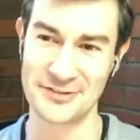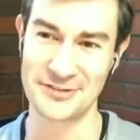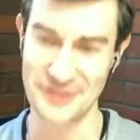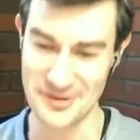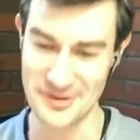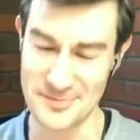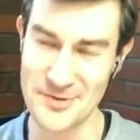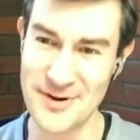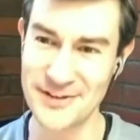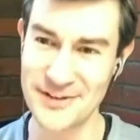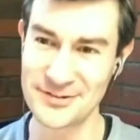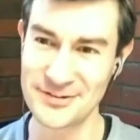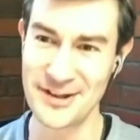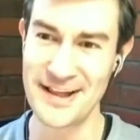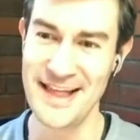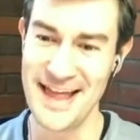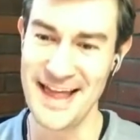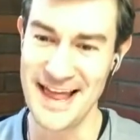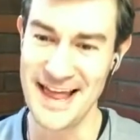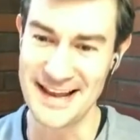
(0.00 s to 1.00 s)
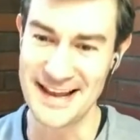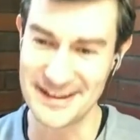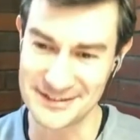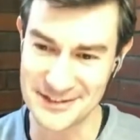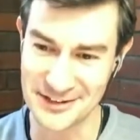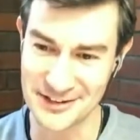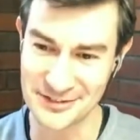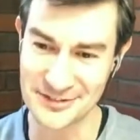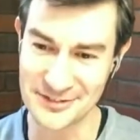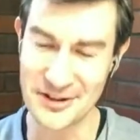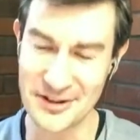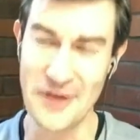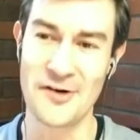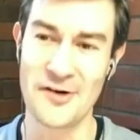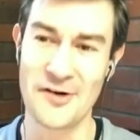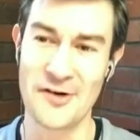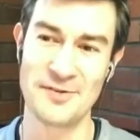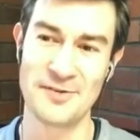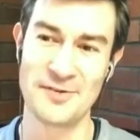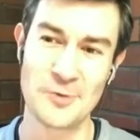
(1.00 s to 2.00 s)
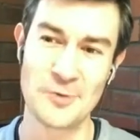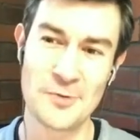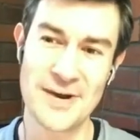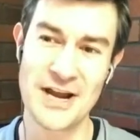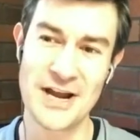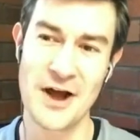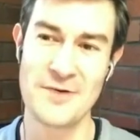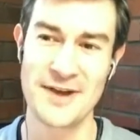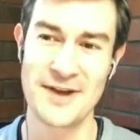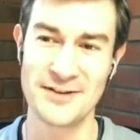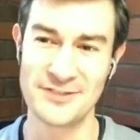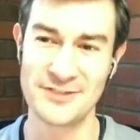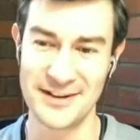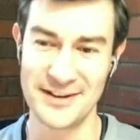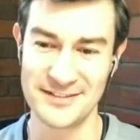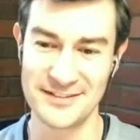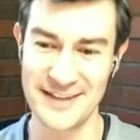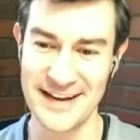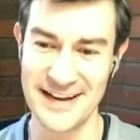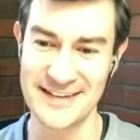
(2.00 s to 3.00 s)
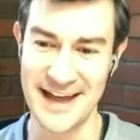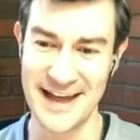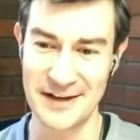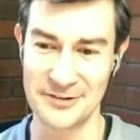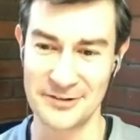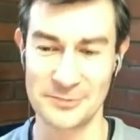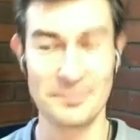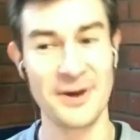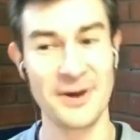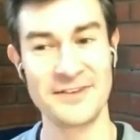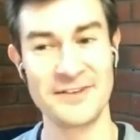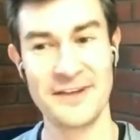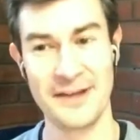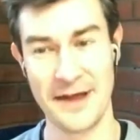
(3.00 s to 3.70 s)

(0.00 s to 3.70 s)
So Marisa, let's just start off before we go into the details by,